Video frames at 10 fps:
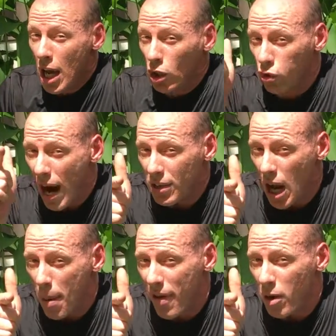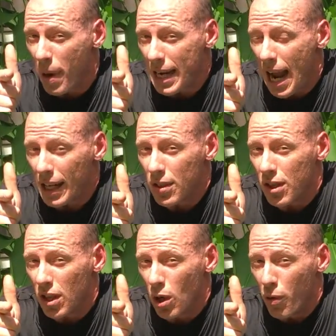Great job, everybody. I'm gonna see
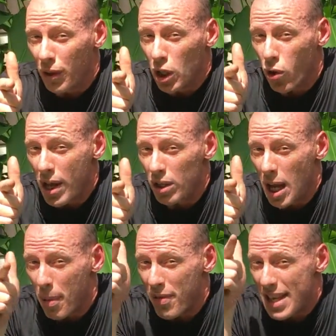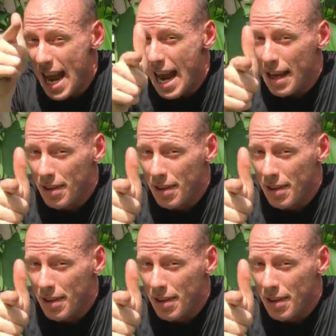you for the trainer tip of the day.